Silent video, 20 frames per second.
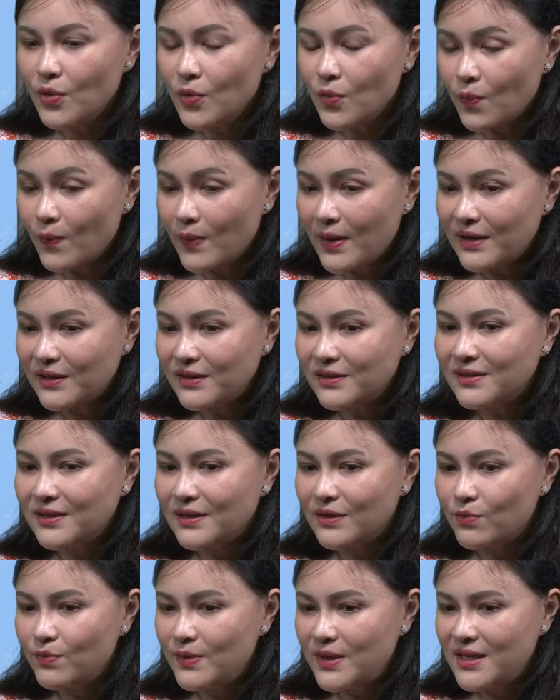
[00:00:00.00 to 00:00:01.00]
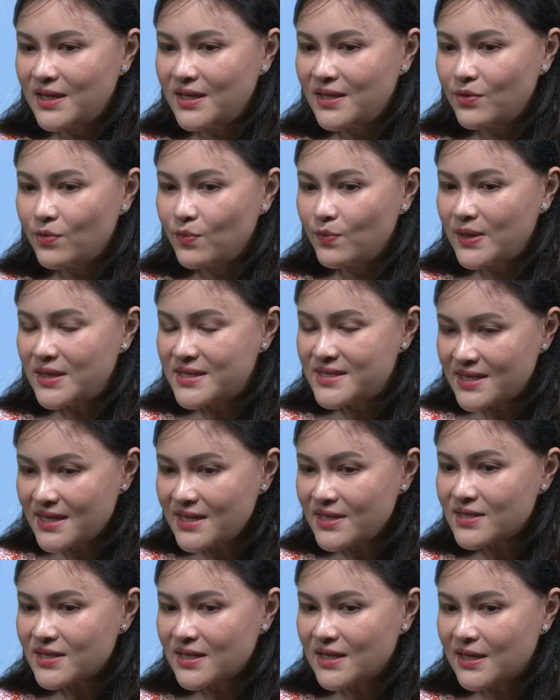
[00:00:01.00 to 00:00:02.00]
Well, we
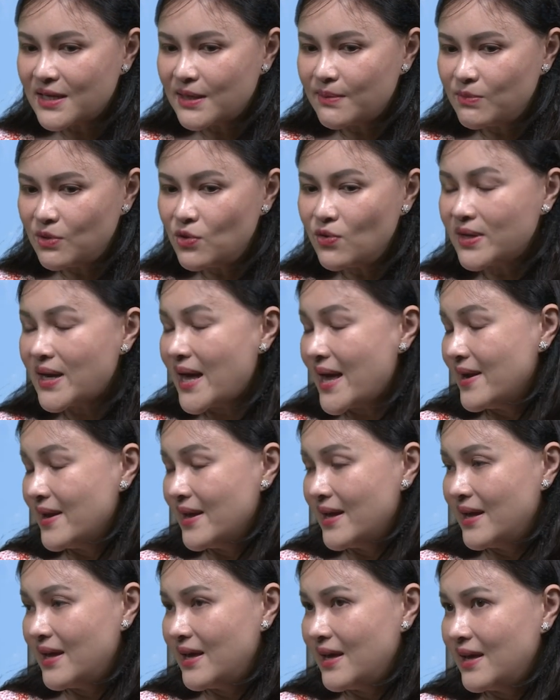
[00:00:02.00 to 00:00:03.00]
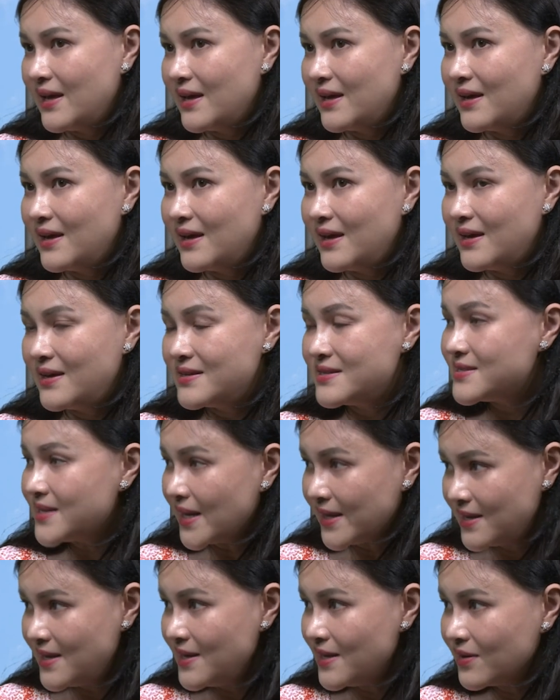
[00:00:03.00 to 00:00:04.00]
did look at a
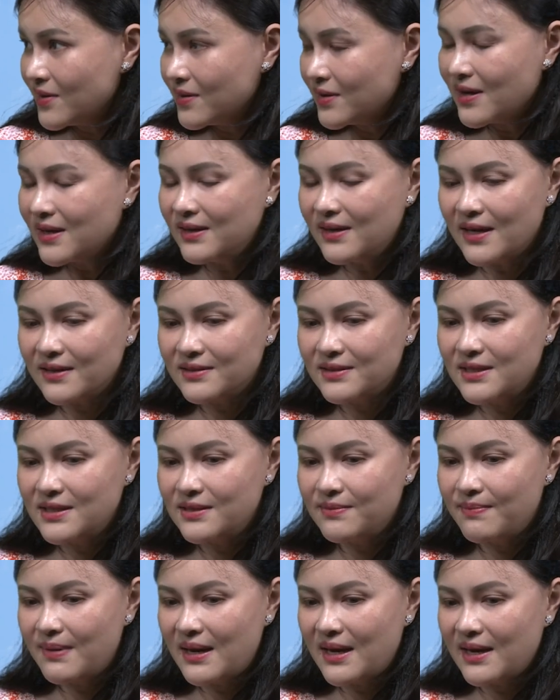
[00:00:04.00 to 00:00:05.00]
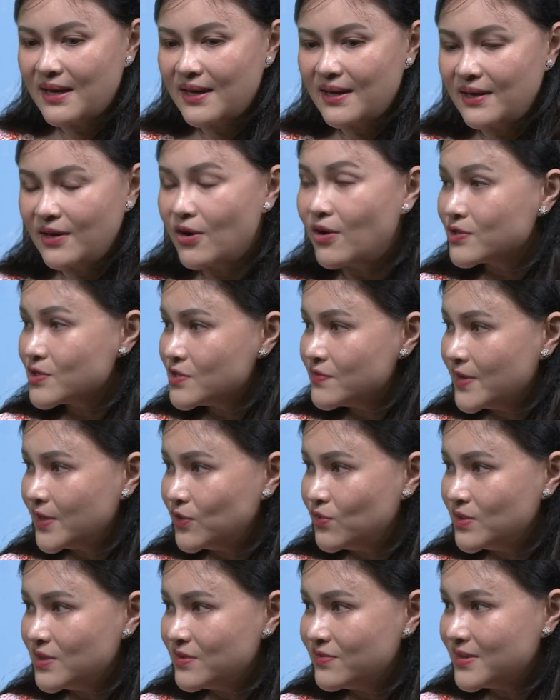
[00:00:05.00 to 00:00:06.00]
study conducted by Oxford
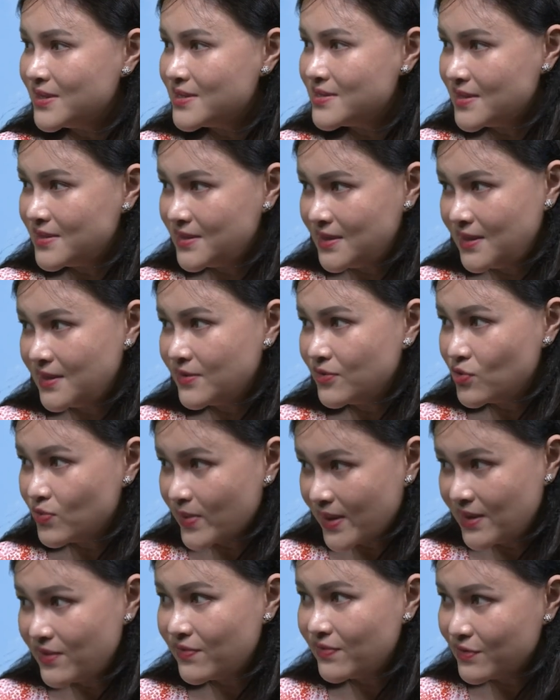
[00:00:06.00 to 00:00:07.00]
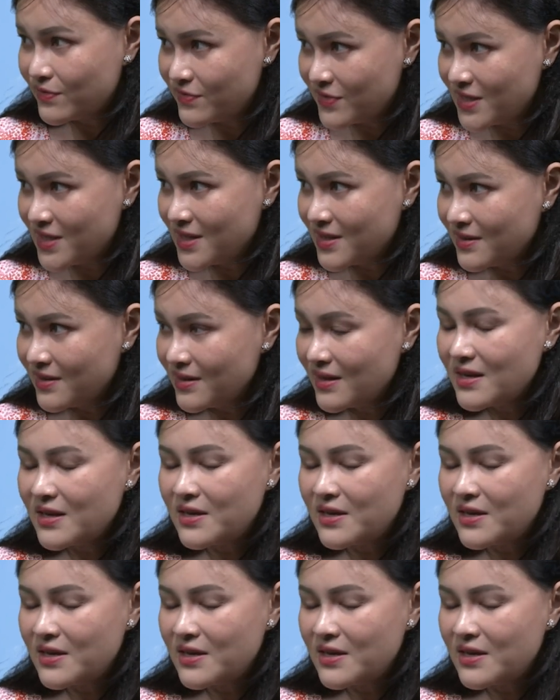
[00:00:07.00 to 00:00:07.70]
University in 2015.